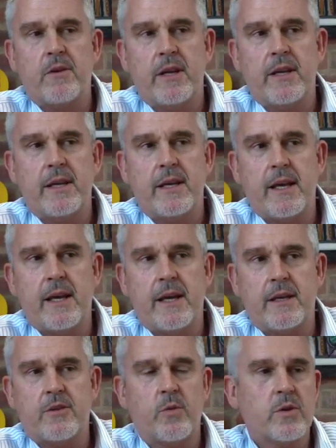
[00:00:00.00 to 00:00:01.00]

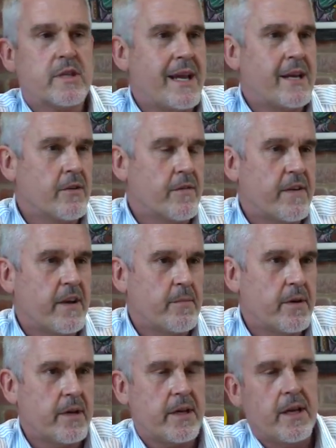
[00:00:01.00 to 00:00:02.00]
early, towards the end of
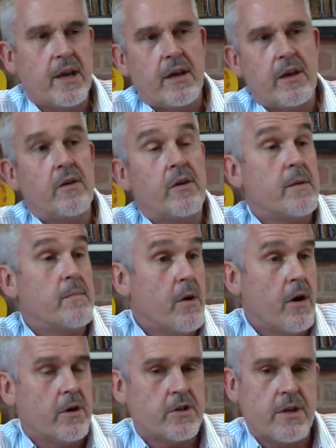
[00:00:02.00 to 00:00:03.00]
February, early
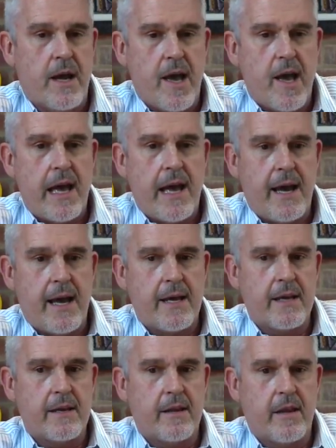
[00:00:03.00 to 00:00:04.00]
March.
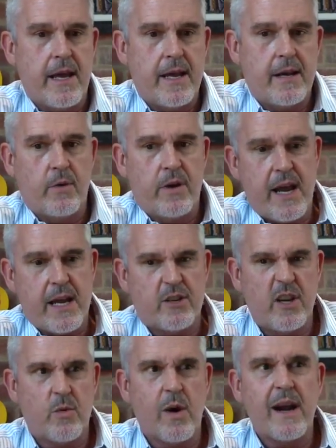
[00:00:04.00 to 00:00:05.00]
And then we're
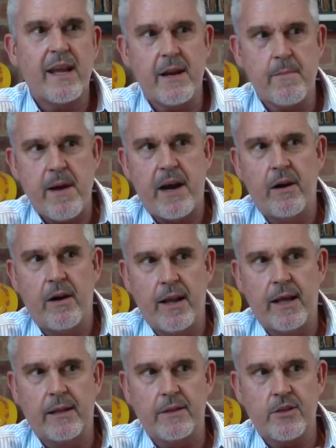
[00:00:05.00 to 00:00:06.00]
actually running in parallel.